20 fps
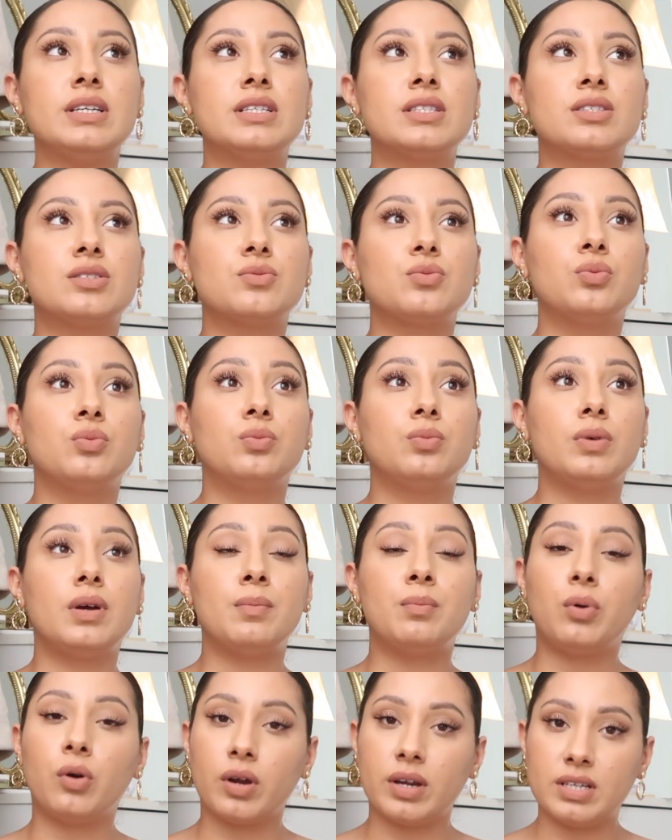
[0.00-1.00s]
it's
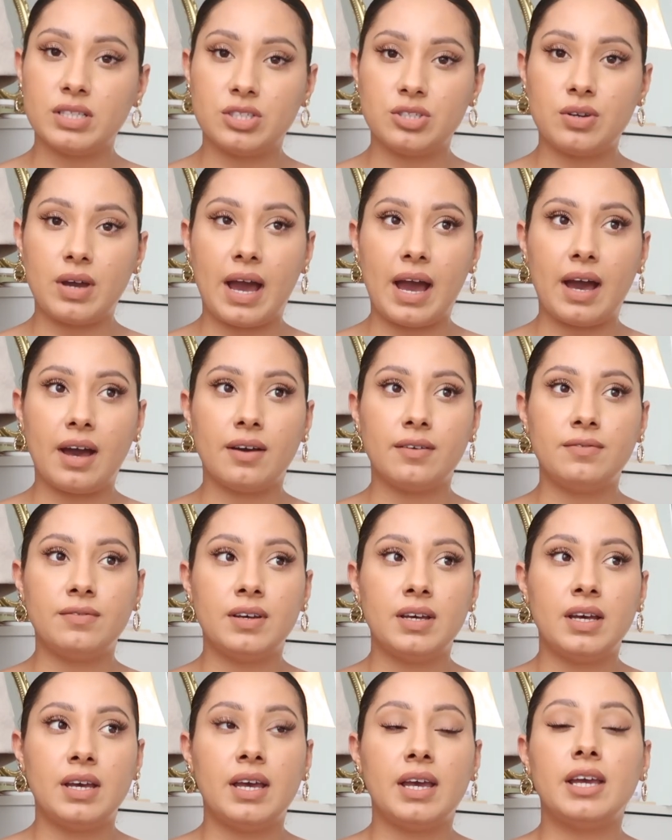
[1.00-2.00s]
important to have
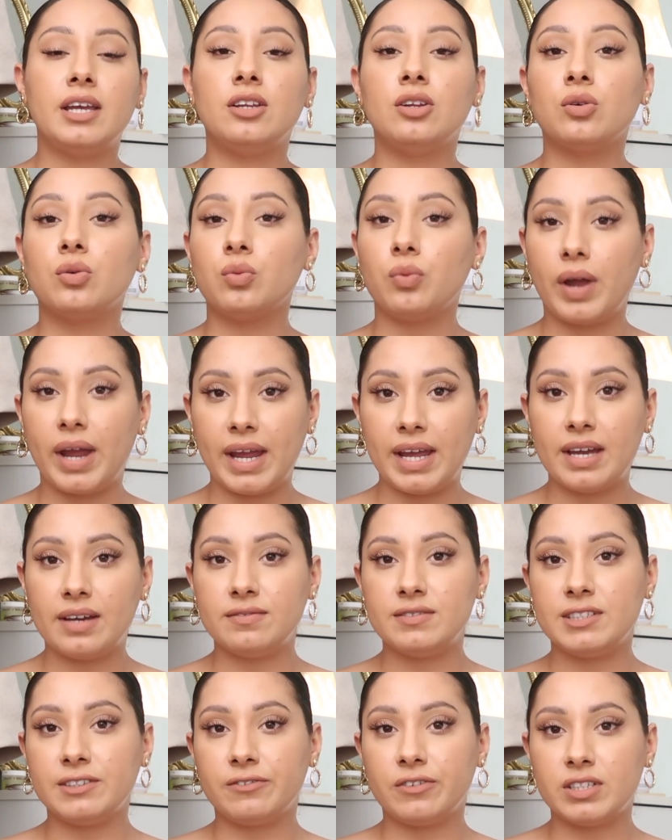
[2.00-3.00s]
an array
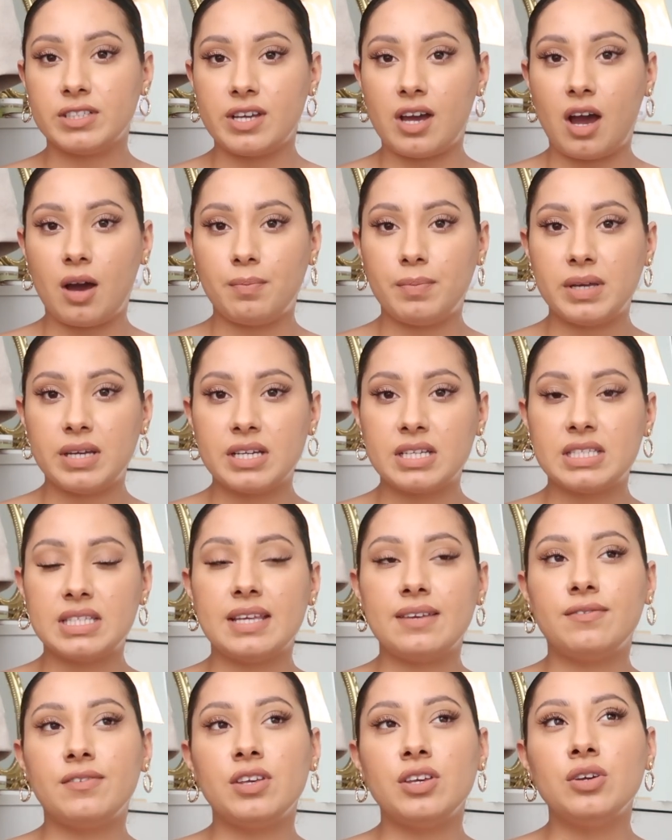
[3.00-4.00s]
of different topics,
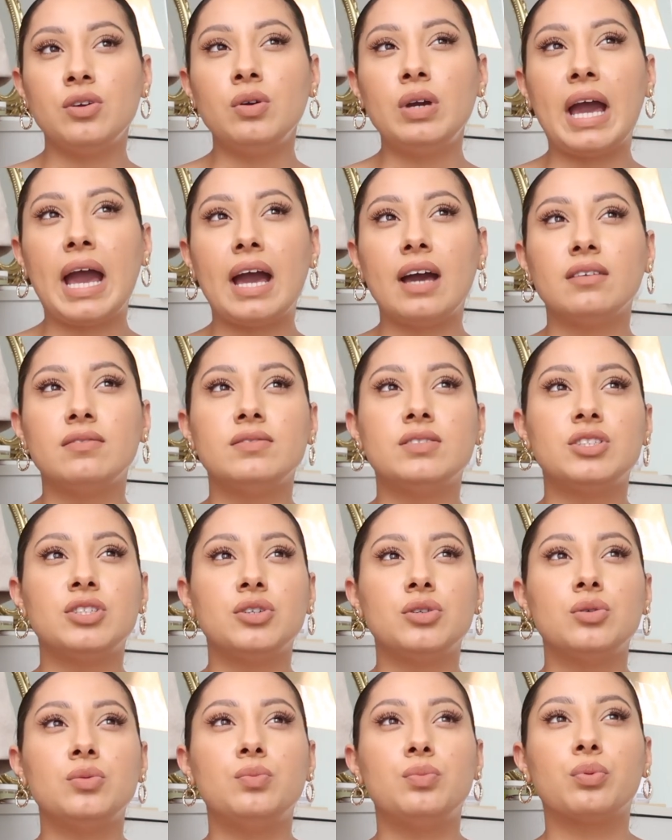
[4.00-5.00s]
if you have
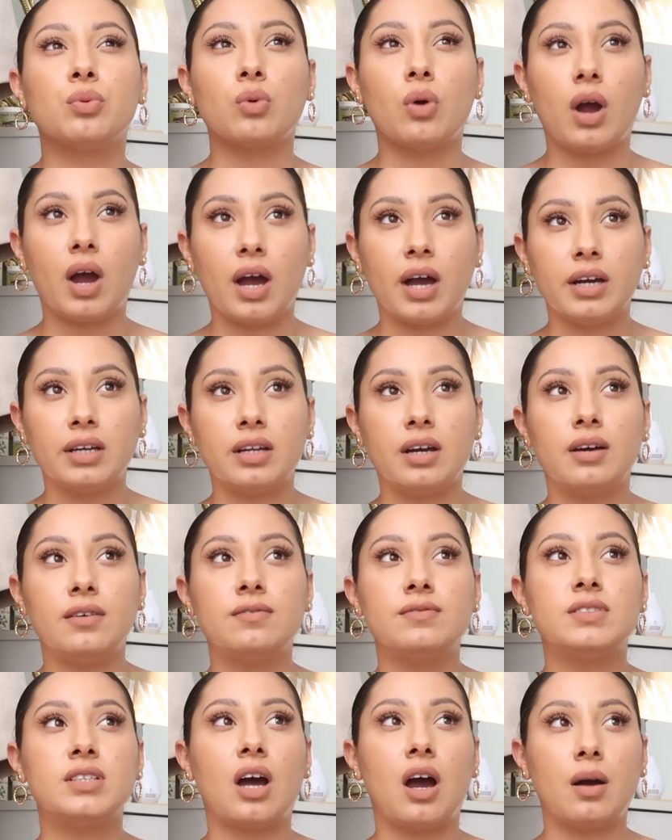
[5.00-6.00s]
too broad
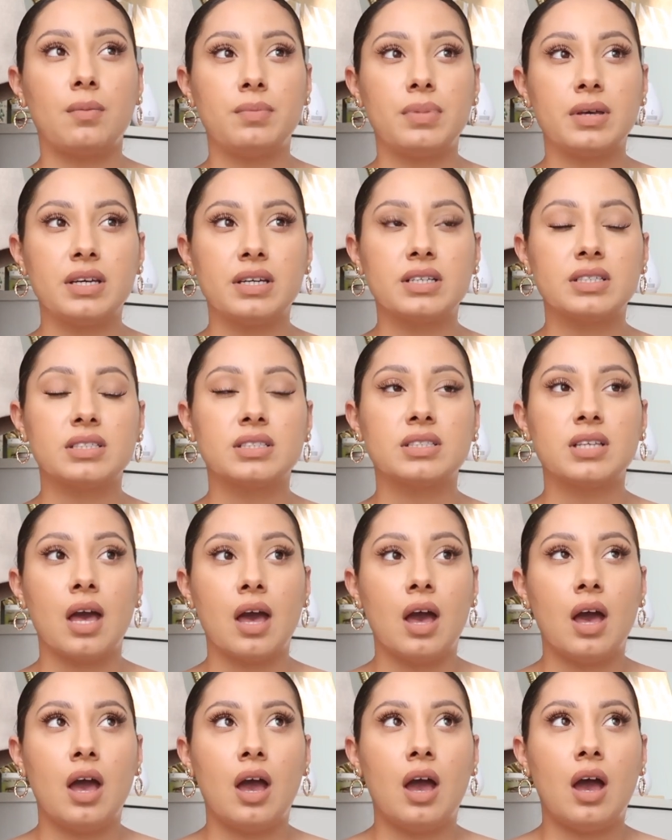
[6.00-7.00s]
of topics
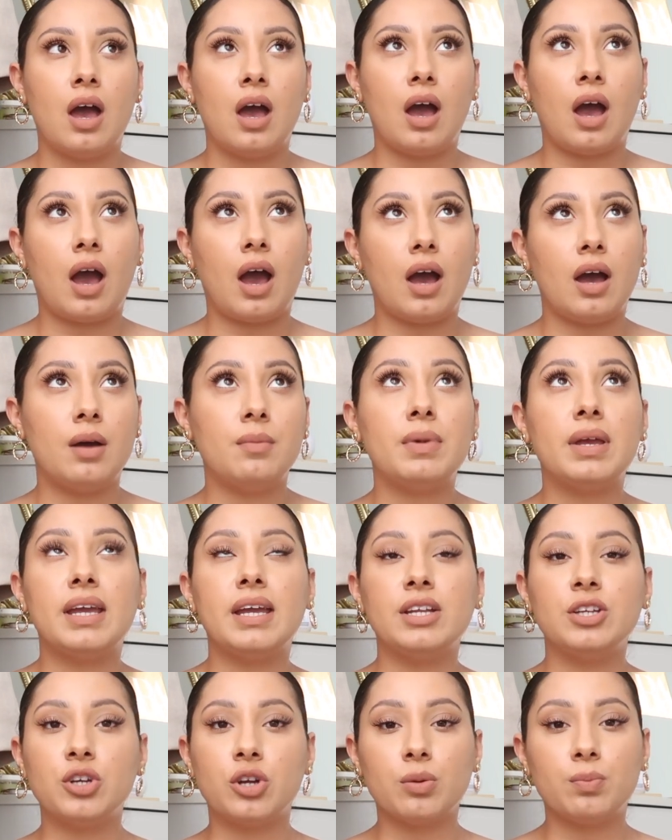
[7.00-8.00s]

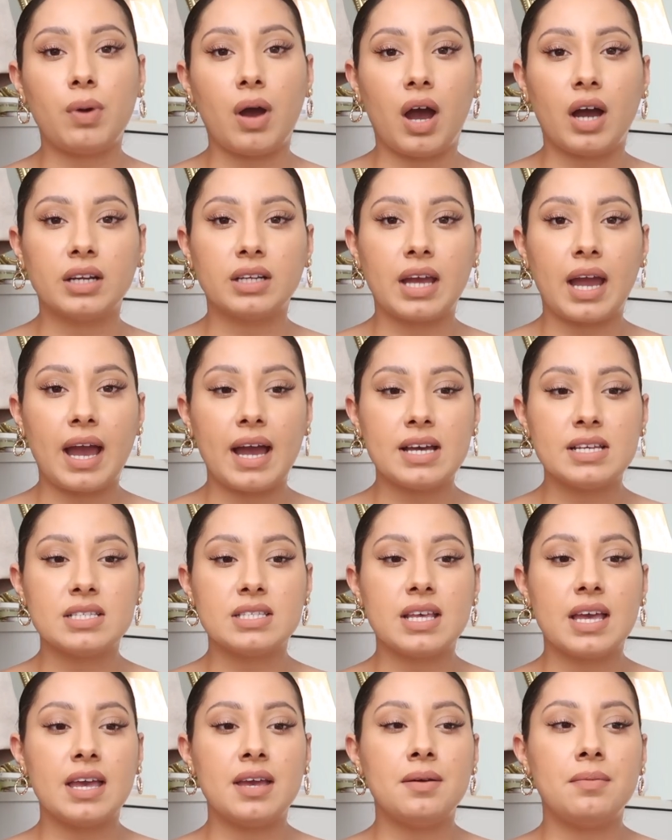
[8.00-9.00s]
in your podcast,
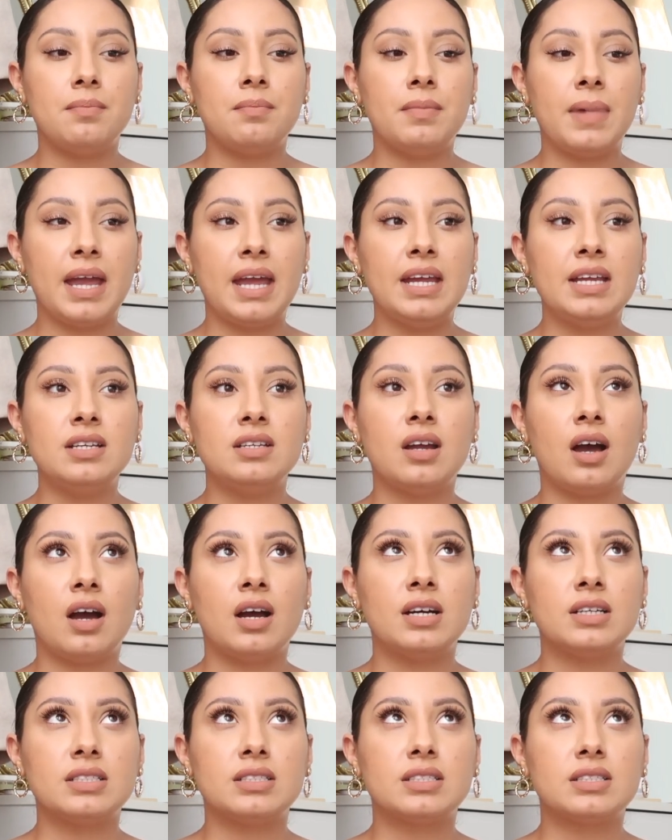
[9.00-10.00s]
it may
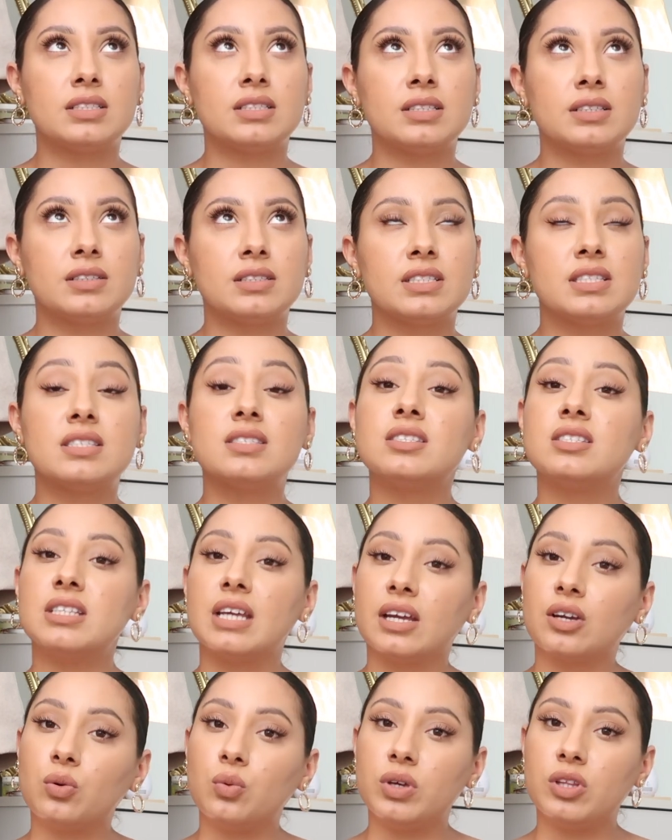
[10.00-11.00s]
not
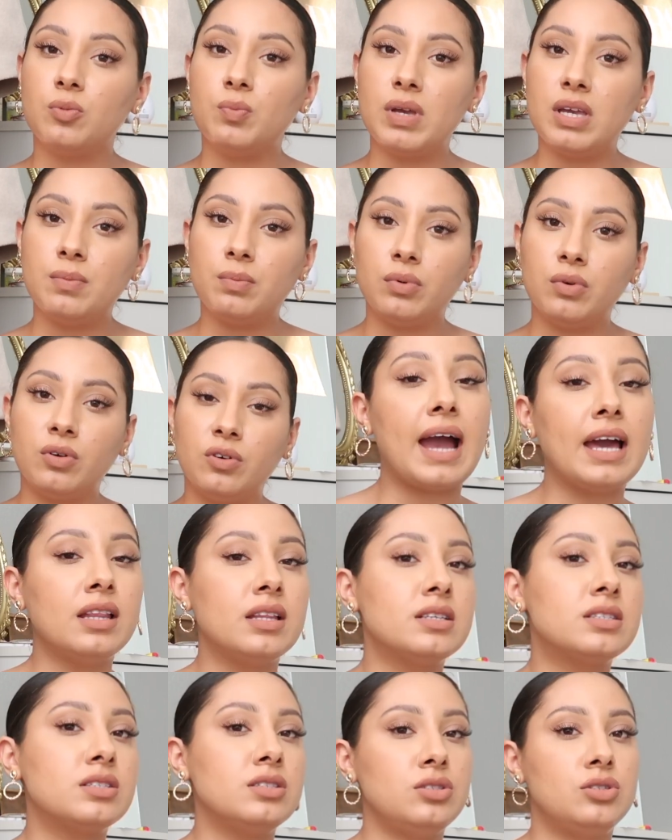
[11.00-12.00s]
stick with people. I
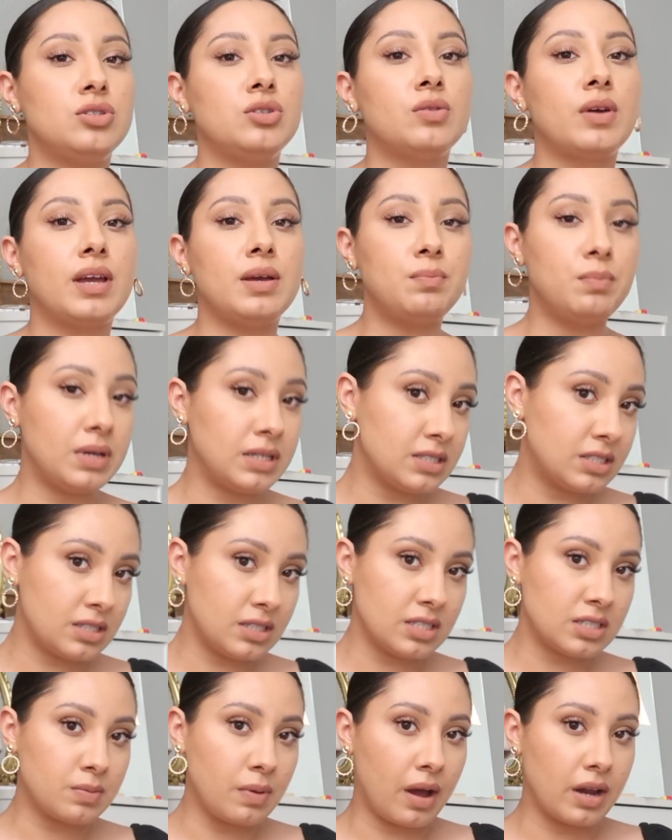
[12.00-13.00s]
listen to a
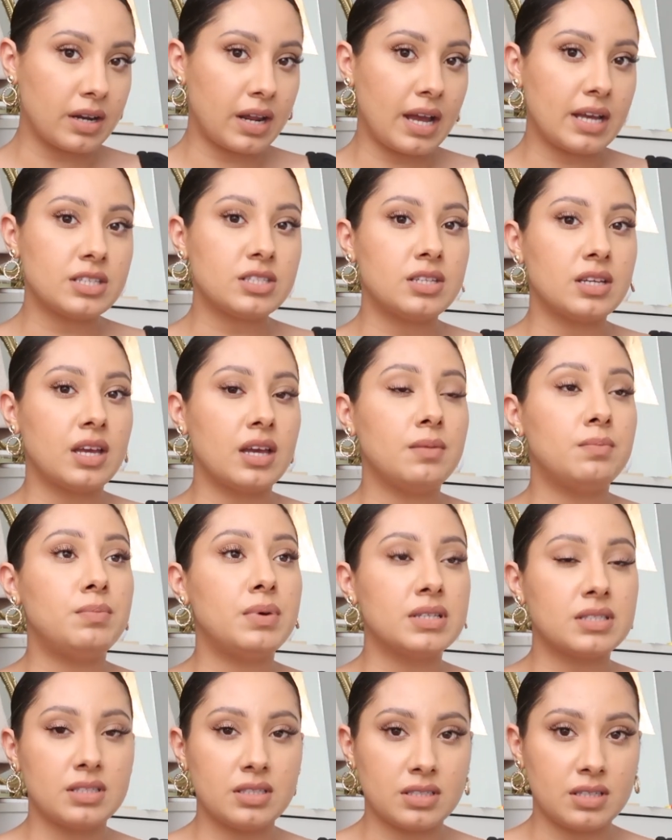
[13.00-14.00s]
business podcast to get
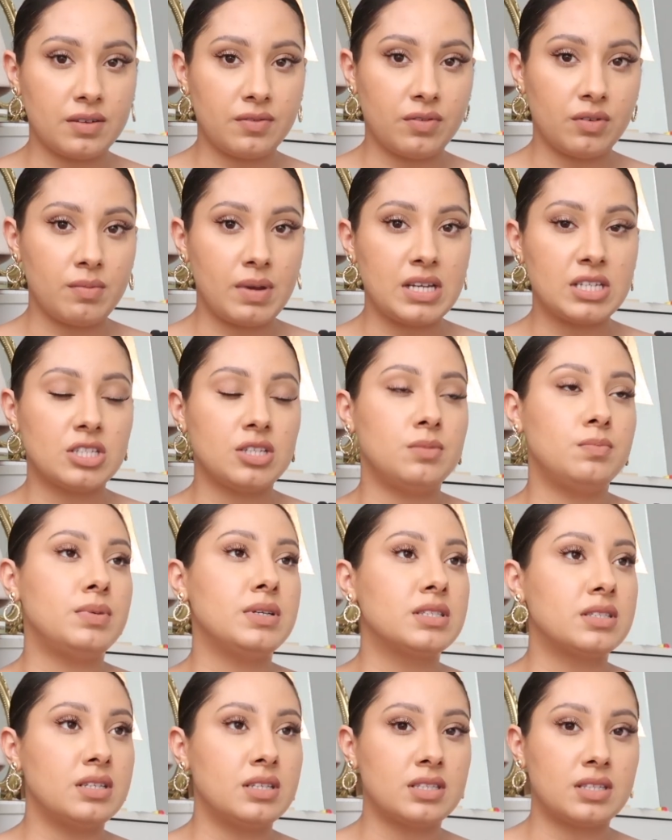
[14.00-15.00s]
business information,
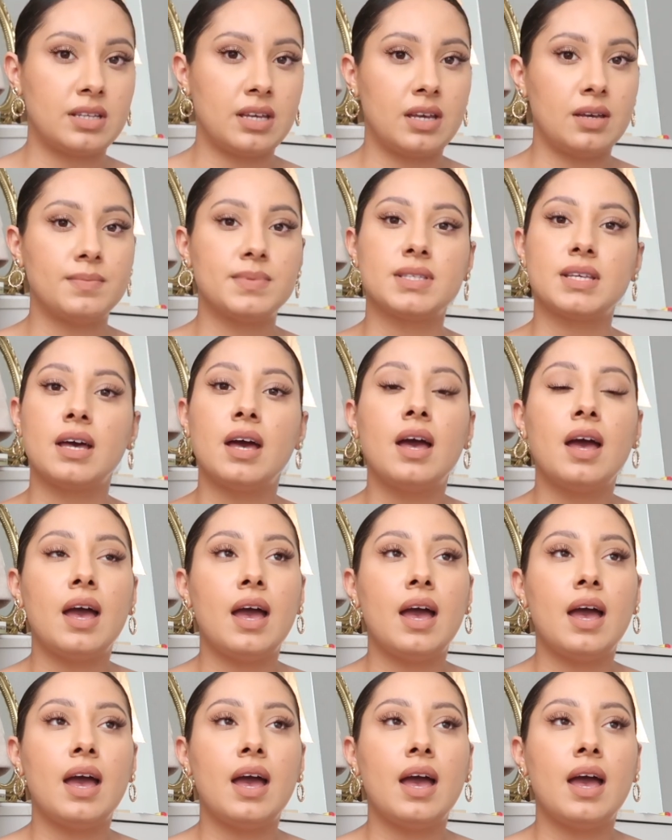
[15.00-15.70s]
business tips,